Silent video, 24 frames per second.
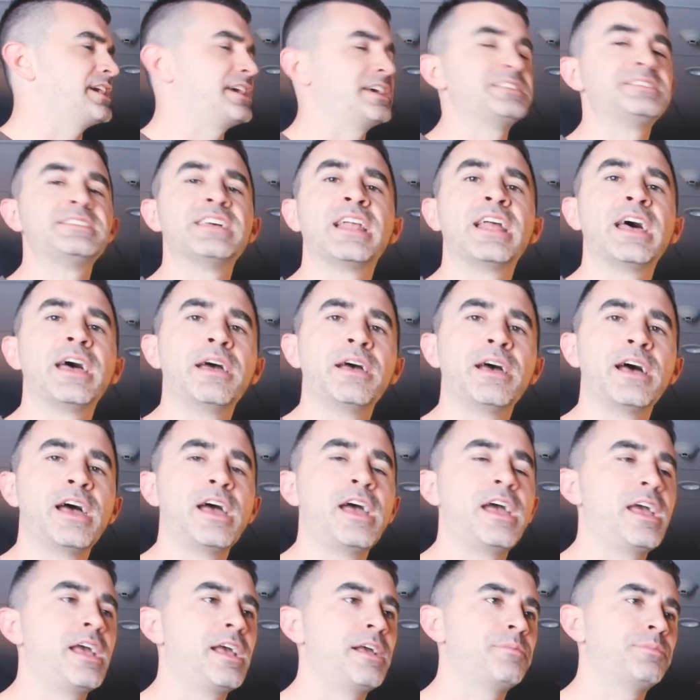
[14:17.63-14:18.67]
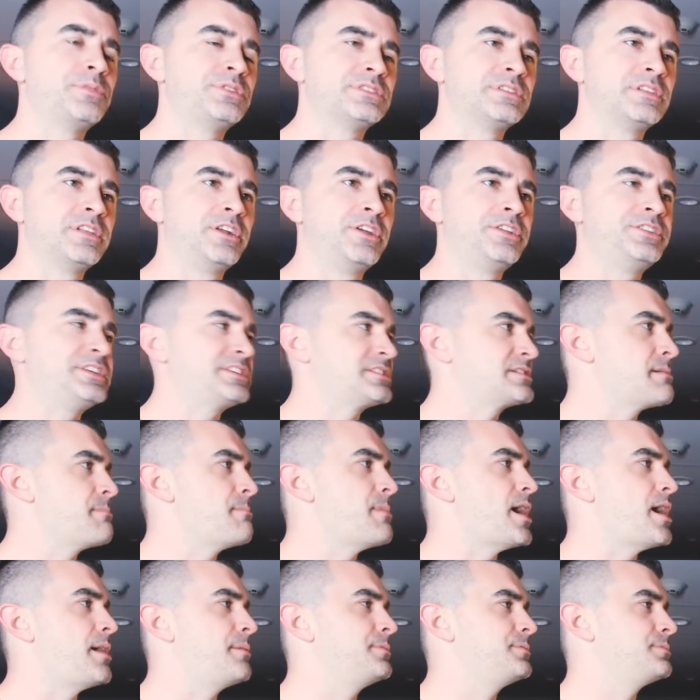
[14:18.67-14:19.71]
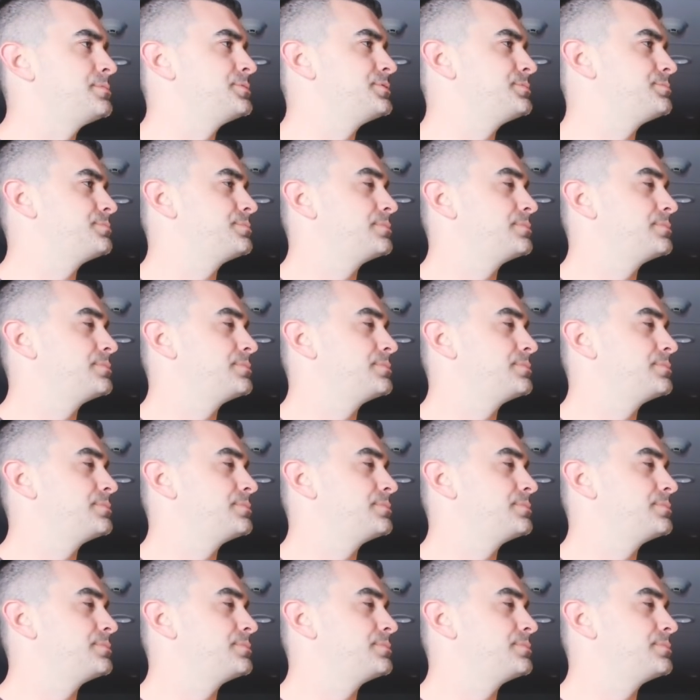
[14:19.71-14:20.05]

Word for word: Like I said, I was a little discombobbled